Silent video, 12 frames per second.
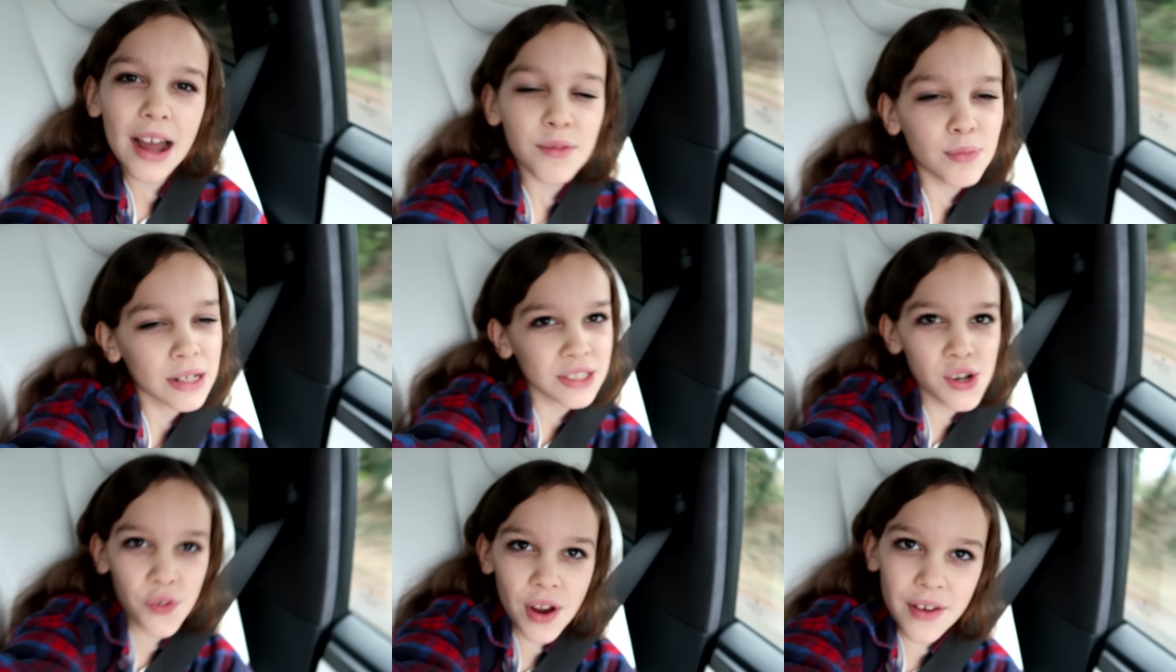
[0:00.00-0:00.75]
and
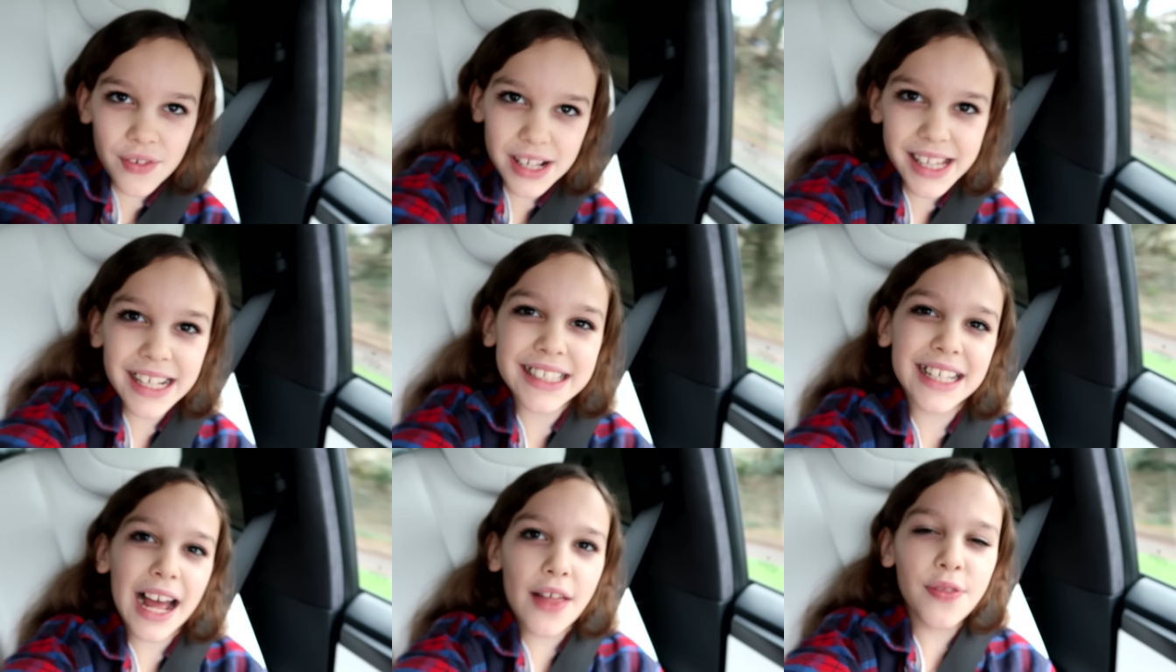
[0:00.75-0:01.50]
what's your favourite thing
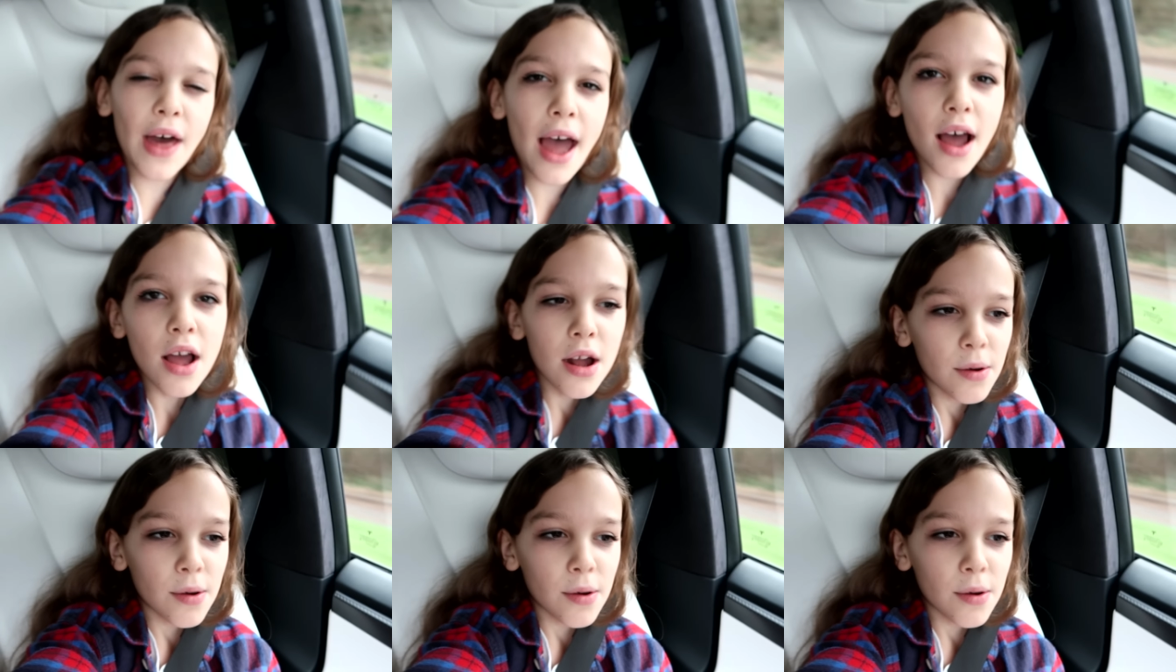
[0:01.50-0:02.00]
to get there.